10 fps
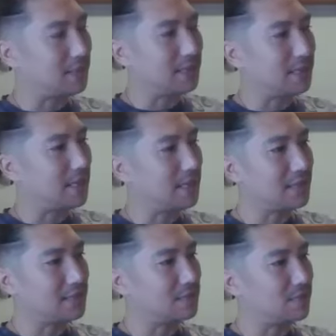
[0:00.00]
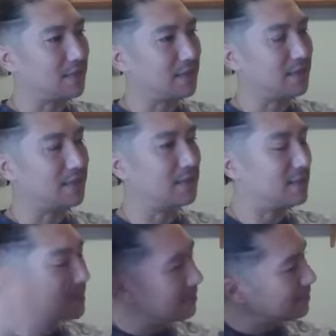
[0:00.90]
again, it's very
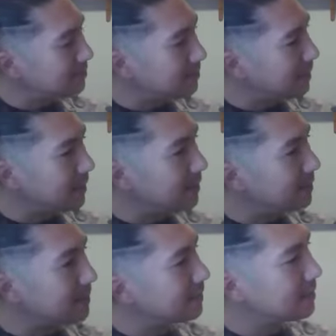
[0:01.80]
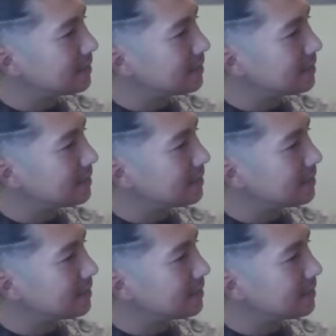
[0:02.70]
rare.